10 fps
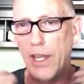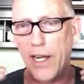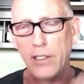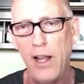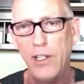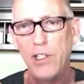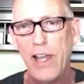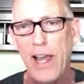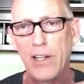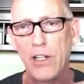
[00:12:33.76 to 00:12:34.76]
they
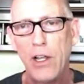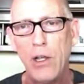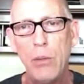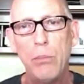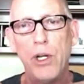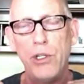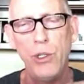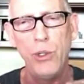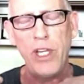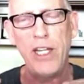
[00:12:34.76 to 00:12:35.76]
acknowledge that,
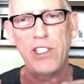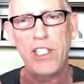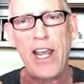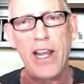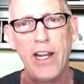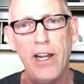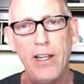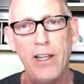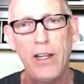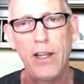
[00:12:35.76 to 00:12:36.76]
but do they say,
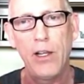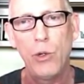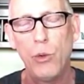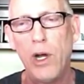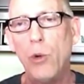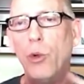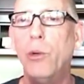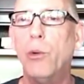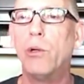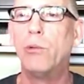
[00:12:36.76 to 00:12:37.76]
well,
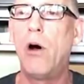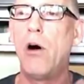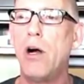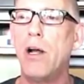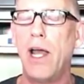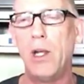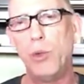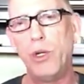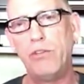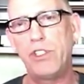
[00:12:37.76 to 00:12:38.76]
we were wrong
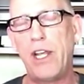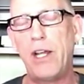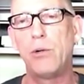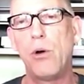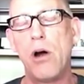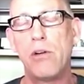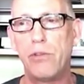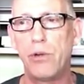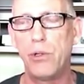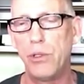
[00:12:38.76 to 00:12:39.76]
and we've said it
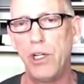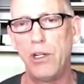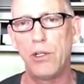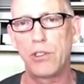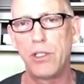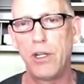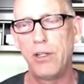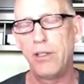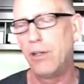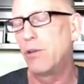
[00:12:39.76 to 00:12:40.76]
wrong for 2 years?
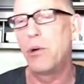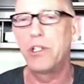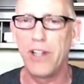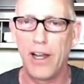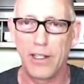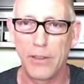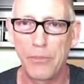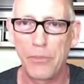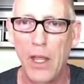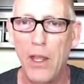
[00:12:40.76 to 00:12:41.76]
Of course not.
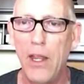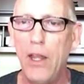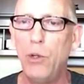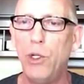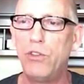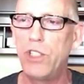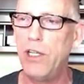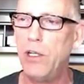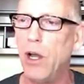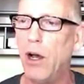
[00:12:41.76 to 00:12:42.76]
You've
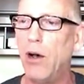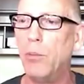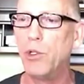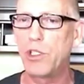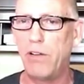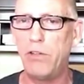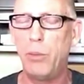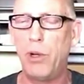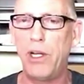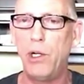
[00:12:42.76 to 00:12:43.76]
seen almost
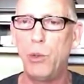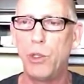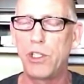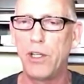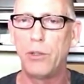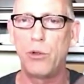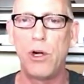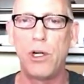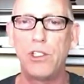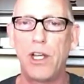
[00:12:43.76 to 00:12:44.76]
everybody who was on the
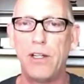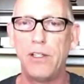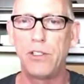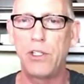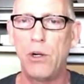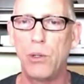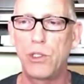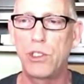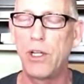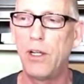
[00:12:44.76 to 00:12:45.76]
wrong side of this
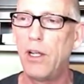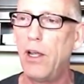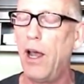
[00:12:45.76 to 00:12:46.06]
hoax